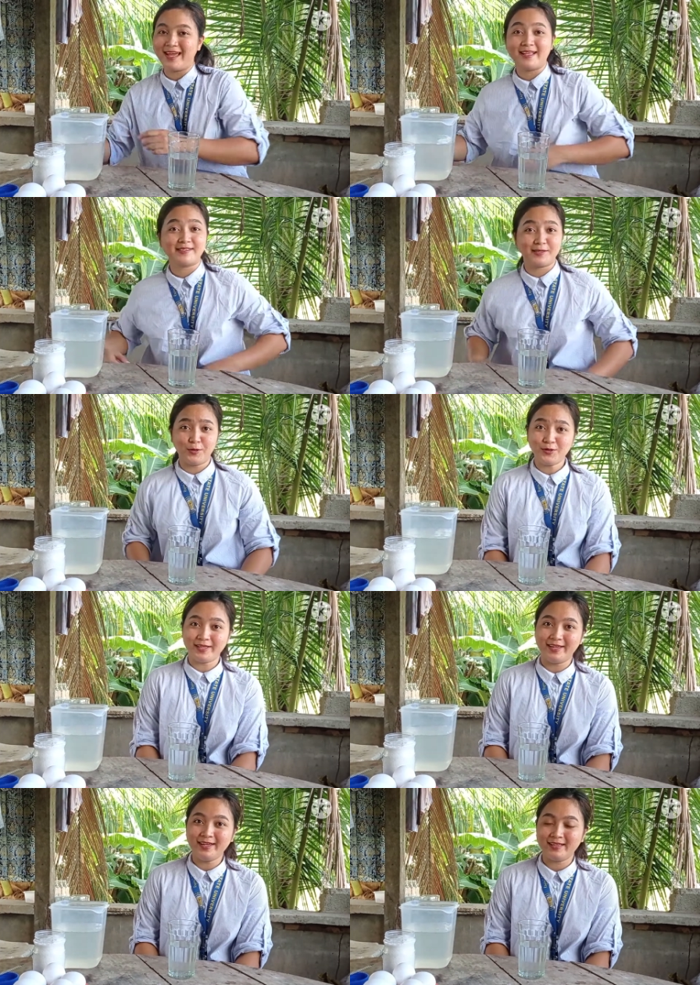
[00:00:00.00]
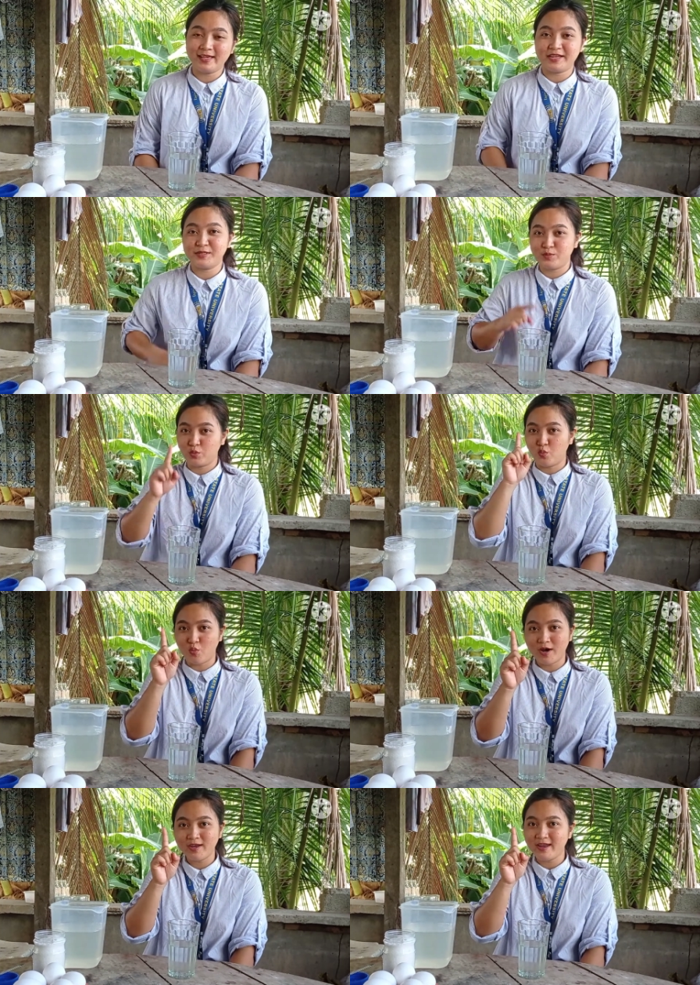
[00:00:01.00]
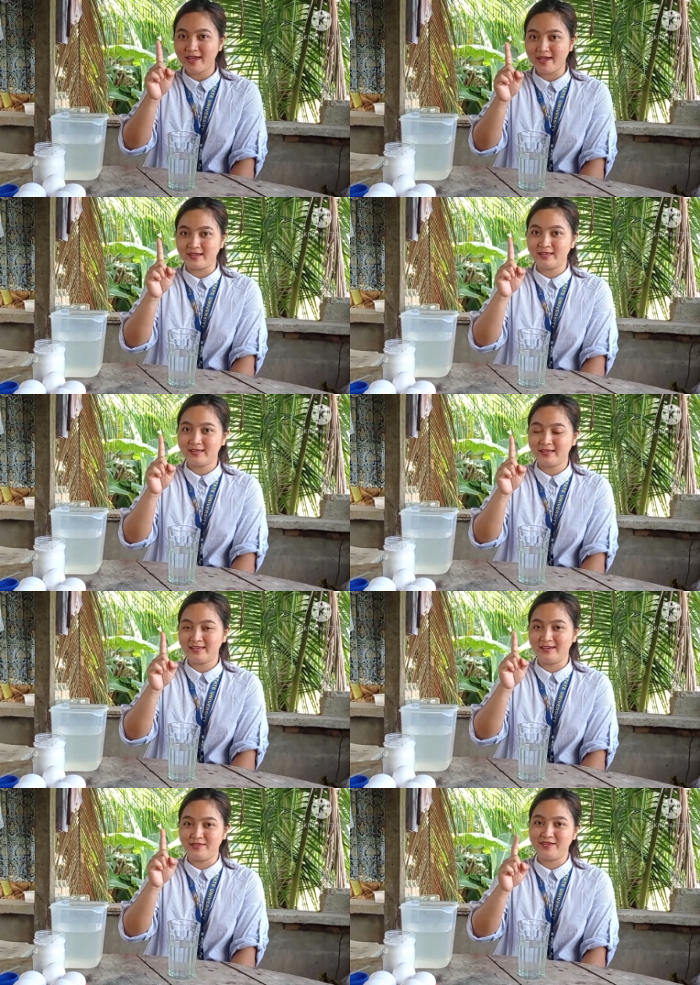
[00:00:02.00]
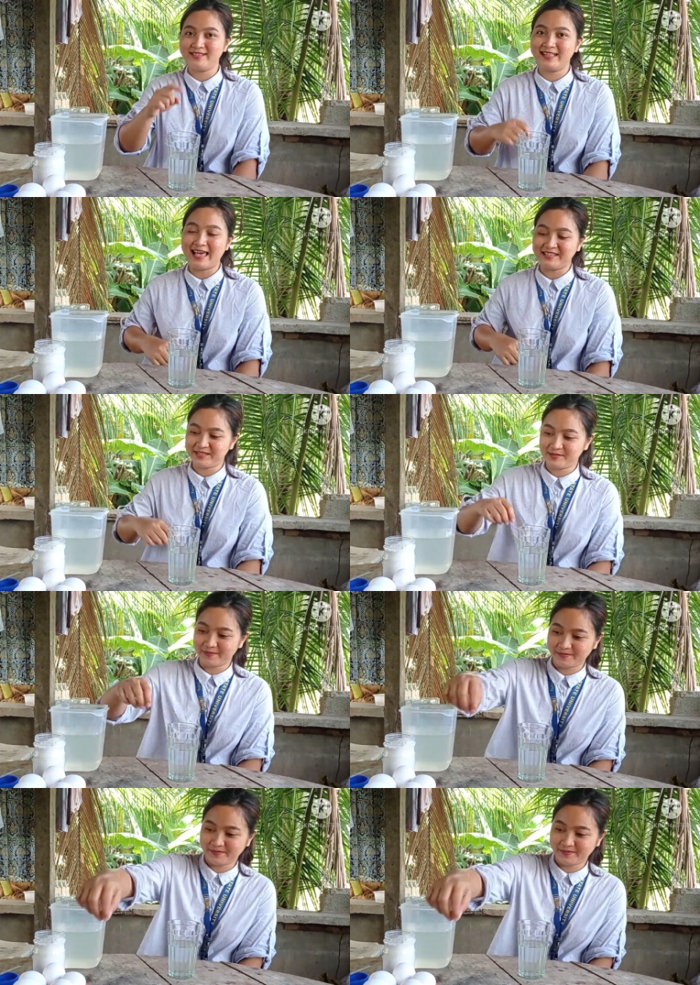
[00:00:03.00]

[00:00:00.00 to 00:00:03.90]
And slowly, let us put one egg in this glass.